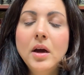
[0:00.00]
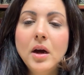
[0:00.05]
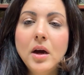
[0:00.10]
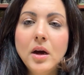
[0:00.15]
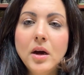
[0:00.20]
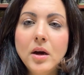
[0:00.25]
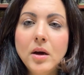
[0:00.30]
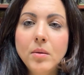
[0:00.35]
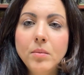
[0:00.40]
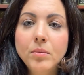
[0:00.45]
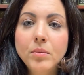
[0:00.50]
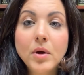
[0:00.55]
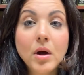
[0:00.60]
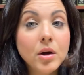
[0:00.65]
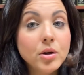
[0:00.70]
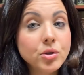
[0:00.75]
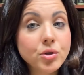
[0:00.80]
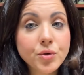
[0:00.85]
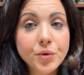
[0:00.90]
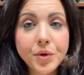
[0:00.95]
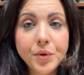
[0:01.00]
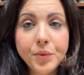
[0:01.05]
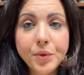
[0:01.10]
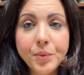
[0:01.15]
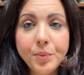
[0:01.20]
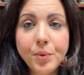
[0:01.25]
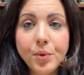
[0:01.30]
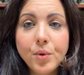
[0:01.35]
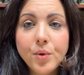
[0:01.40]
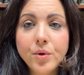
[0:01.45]
country
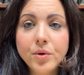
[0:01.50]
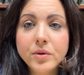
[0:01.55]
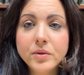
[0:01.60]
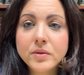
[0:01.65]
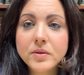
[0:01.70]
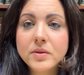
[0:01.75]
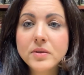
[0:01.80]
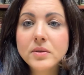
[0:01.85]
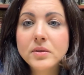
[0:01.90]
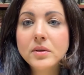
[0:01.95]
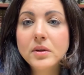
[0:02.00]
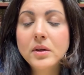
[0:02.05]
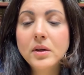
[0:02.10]
reports,